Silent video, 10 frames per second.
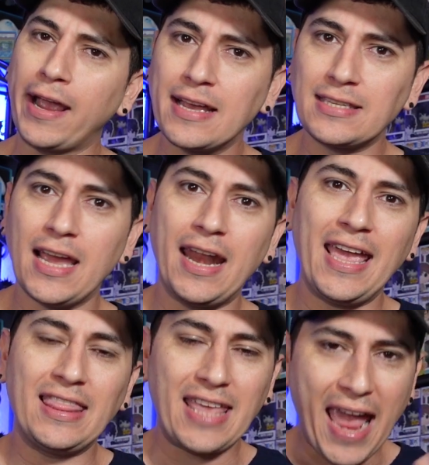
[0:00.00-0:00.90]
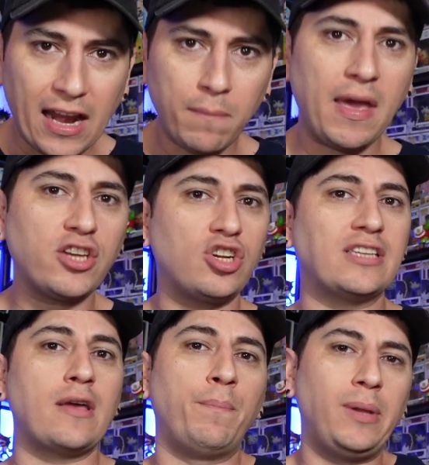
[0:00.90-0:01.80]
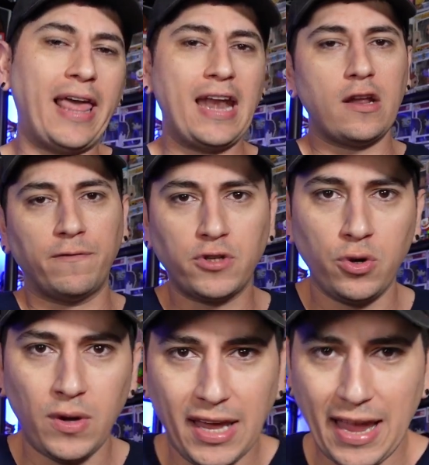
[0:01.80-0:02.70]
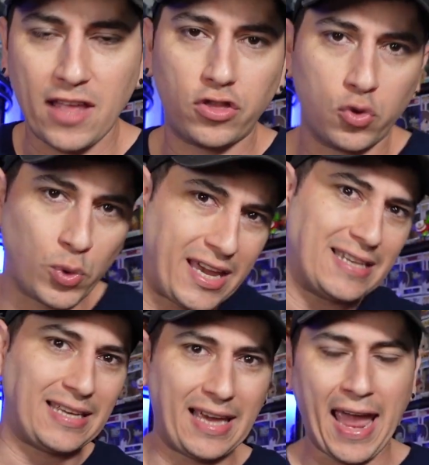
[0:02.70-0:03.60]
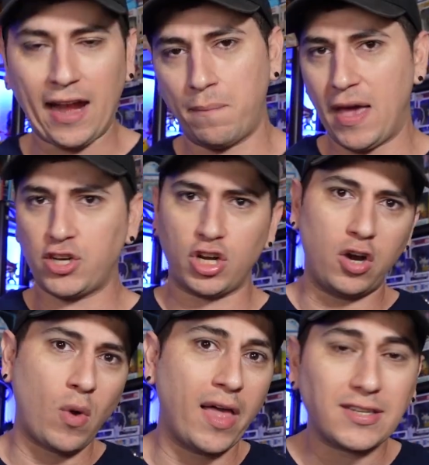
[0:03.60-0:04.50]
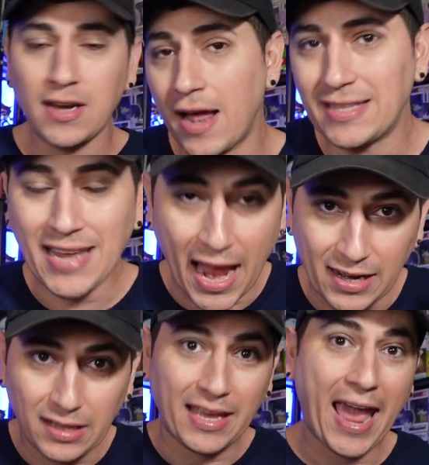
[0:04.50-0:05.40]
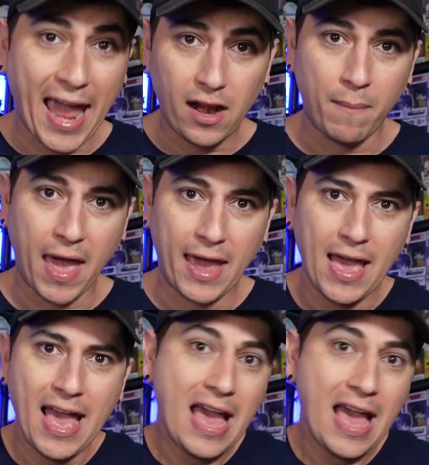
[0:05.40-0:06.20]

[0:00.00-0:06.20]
Like I said, the animation is a blend of 2D and 3D animation. And while it's not technically anime,